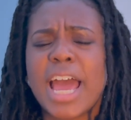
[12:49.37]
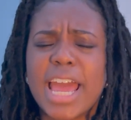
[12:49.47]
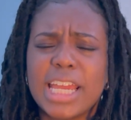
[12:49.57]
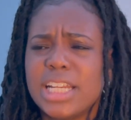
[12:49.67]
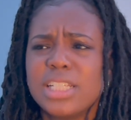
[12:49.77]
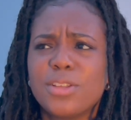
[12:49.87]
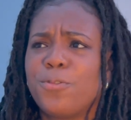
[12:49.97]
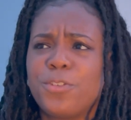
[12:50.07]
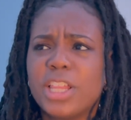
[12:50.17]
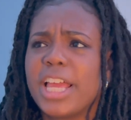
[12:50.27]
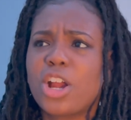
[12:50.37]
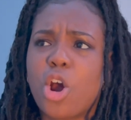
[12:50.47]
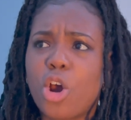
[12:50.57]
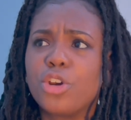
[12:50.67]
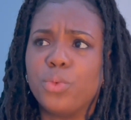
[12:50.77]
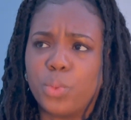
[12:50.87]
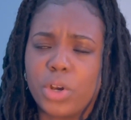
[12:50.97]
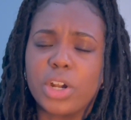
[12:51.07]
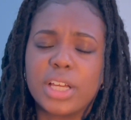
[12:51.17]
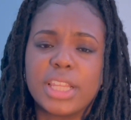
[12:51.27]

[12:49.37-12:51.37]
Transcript: It doesn't feel like hard work.